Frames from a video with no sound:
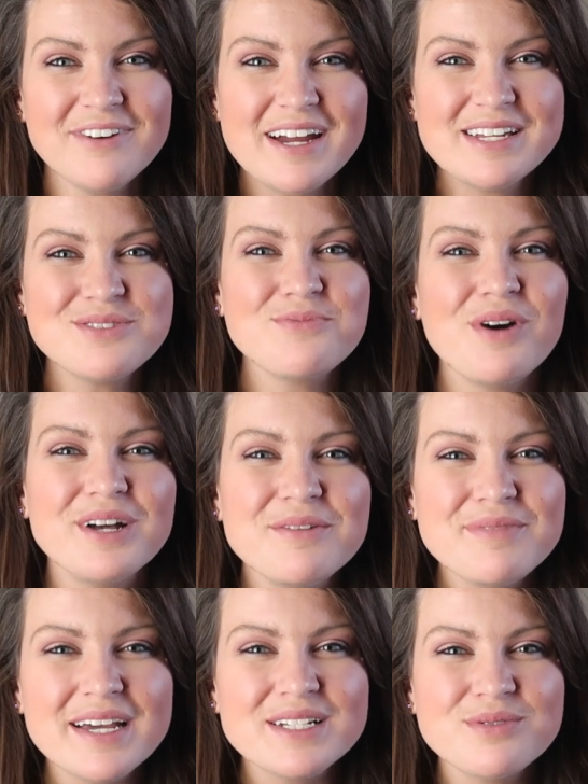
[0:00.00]
friends,
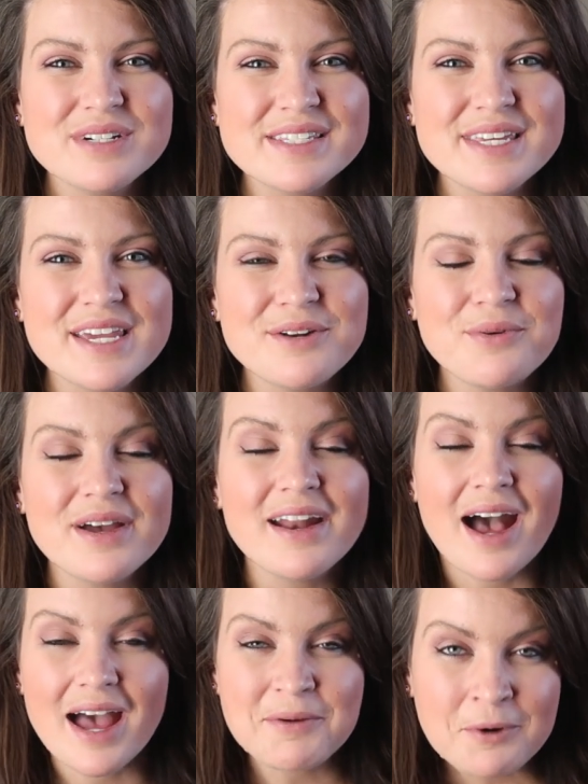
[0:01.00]
welcome back to Whiskey and
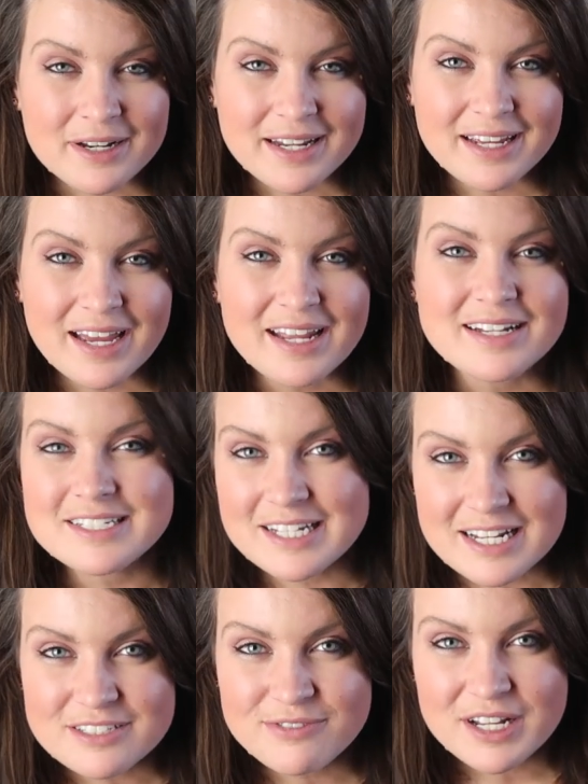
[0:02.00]
Whit. I'm Whitney, and in
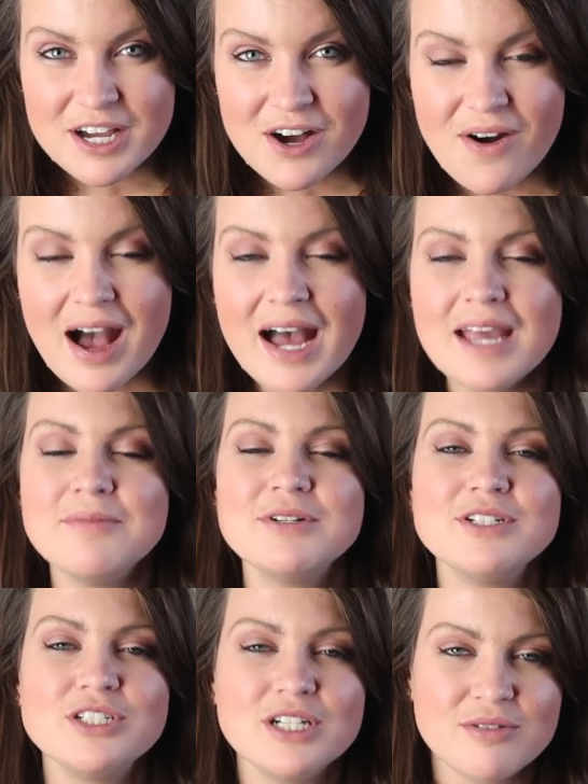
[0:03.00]
today's video, I'm
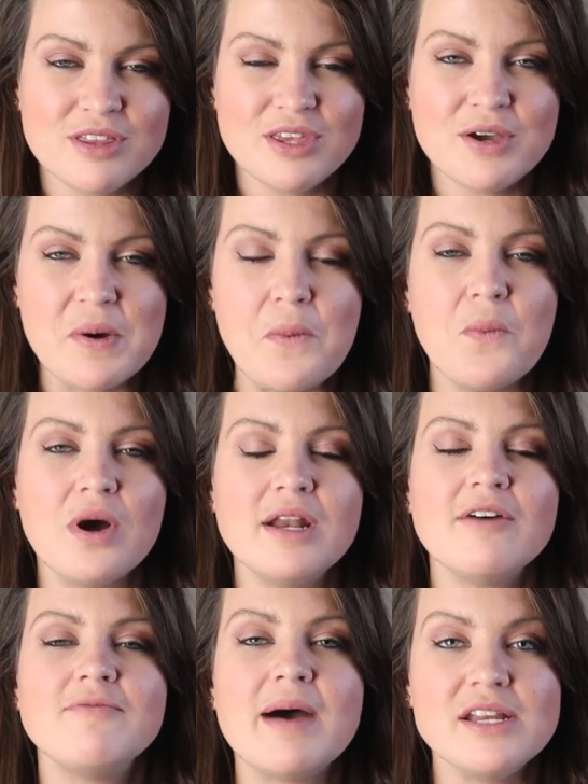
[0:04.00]
going to share with you
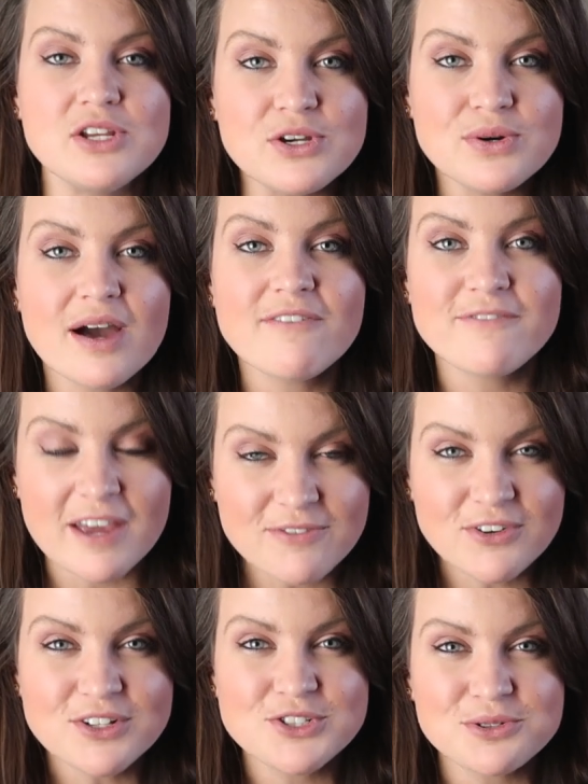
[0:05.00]
one of my new
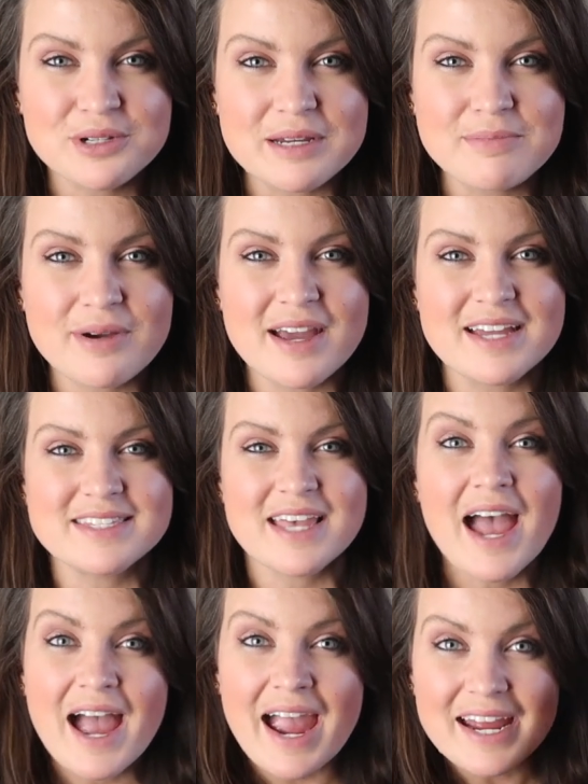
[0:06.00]
favorite jewelry brands,
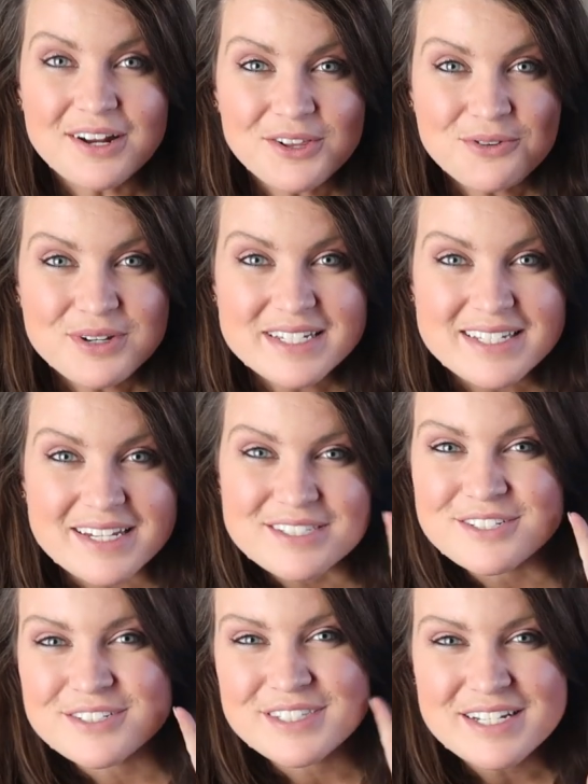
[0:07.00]
Ana Luisa,
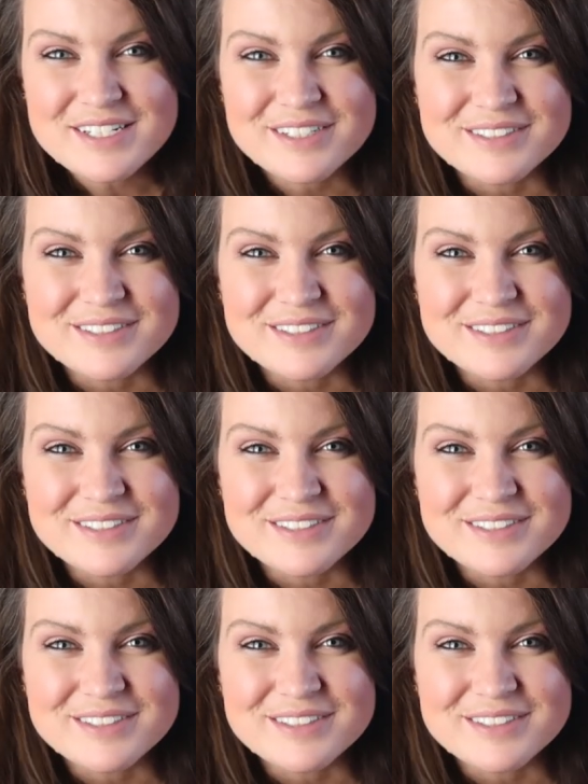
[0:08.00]
so stay